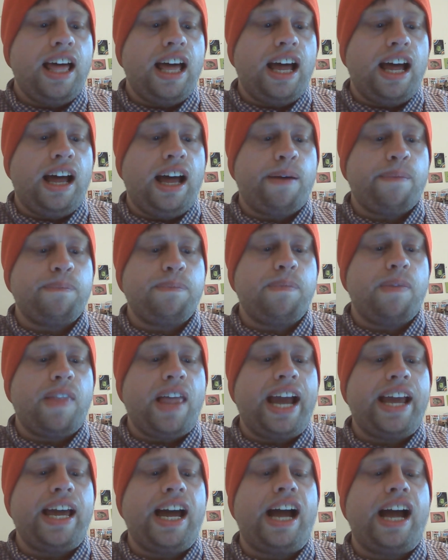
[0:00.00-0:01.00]
Um,
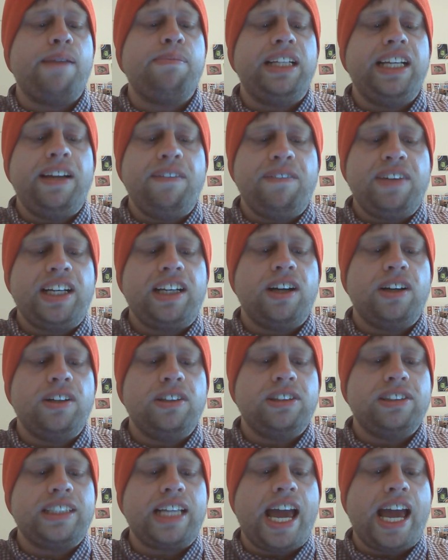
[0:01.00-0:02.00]
I, I, believe it
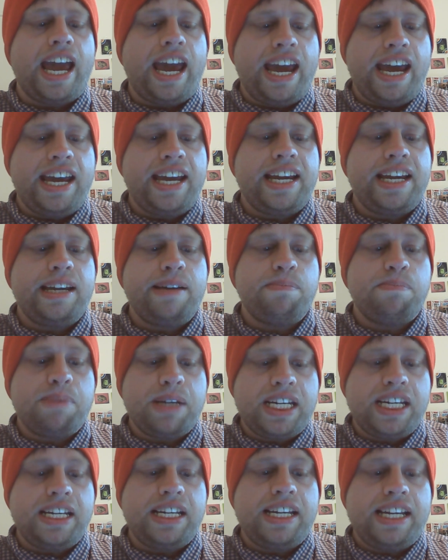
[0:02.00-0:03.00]
goes A
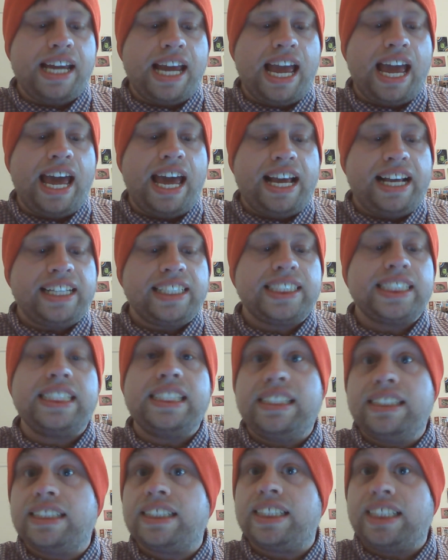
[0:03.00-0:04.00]
B A
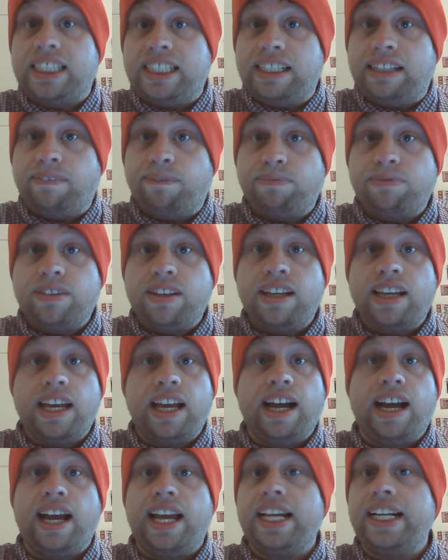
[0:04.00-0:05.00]
C C
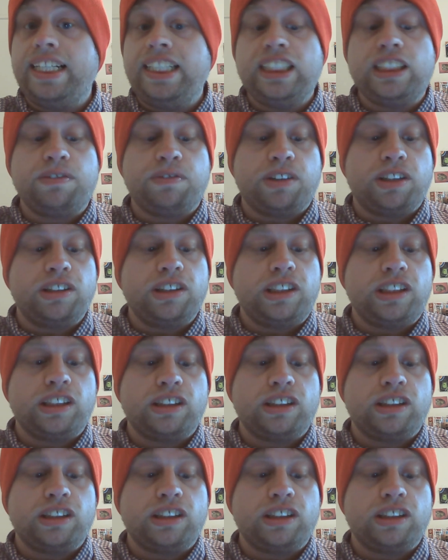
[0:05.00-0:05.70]
uh, in each verse.